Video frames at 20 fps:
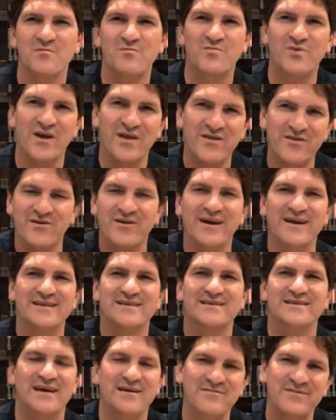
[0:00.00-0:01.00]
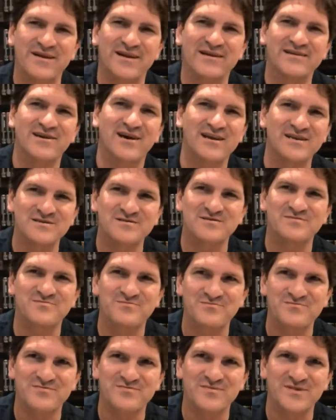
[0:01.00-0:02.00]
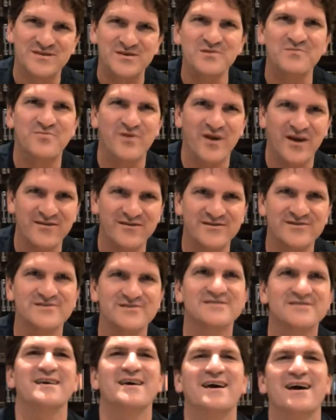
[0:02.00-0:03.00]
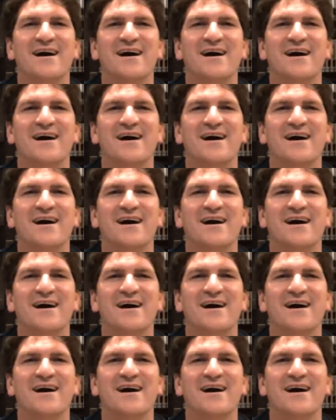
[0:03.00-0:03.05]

brother, I taught the two brothers.